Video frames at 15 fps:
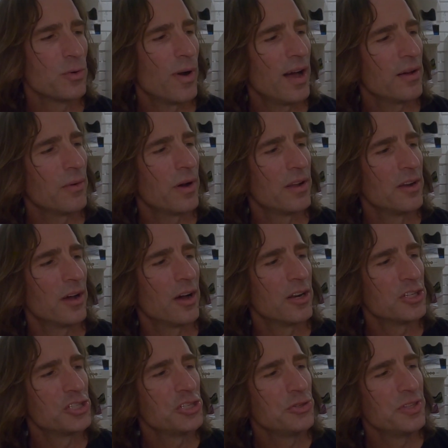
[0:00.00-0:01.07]
a while on
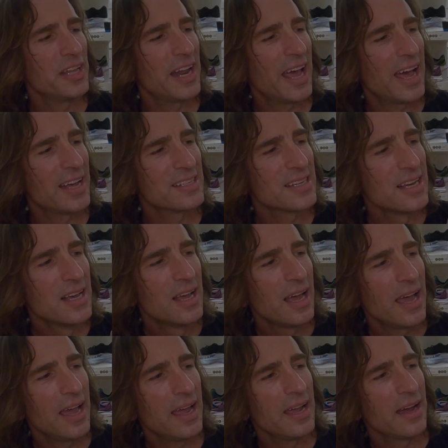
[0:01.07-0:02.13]
a shoe that has
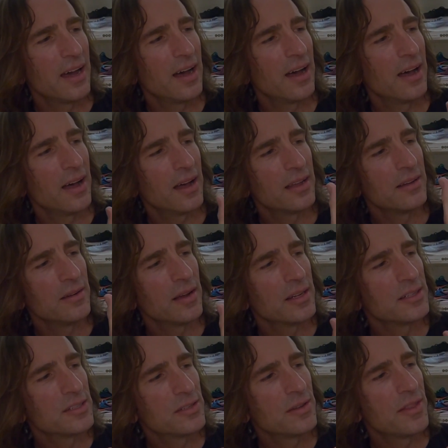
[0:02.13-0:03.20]
a
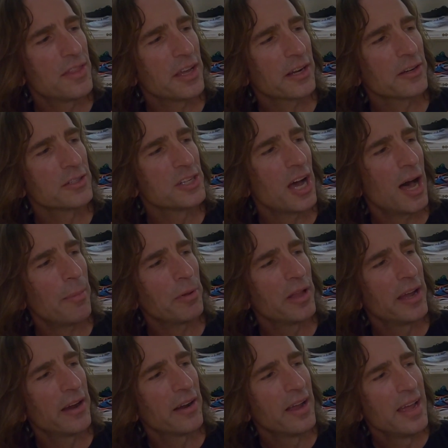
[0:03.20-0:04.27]
thicker top
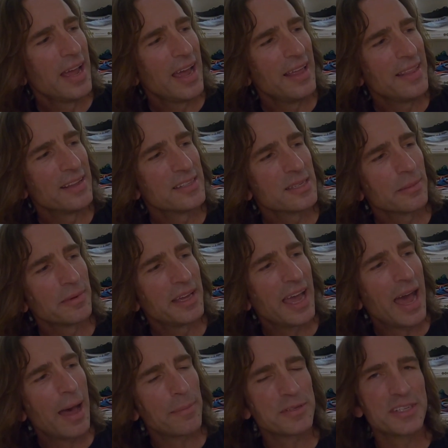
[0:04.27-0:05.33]
layer and then some
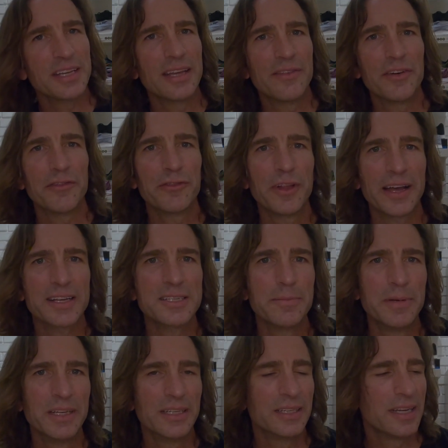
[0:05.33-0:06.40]
gaps to give it
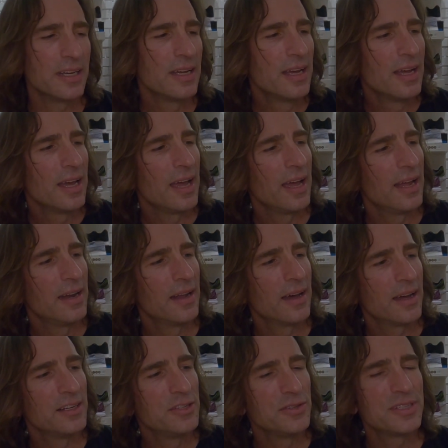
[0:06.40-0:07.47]
flexibility. And
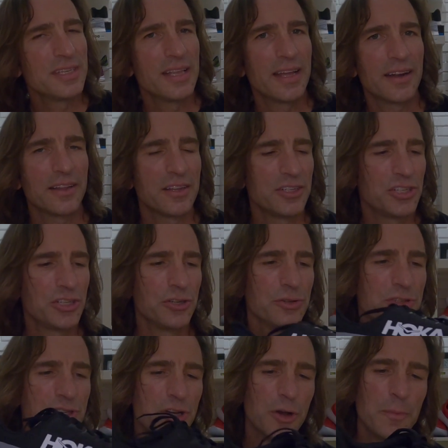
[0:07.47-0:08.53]
I do see that on this shoe.
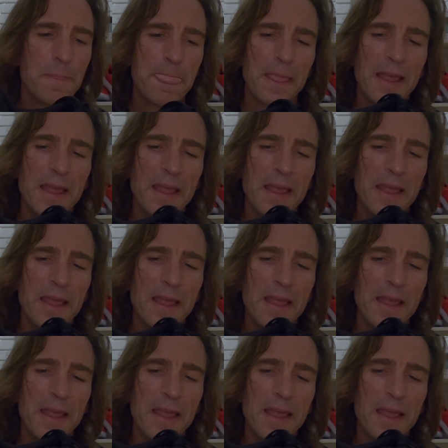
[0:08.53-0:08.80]
So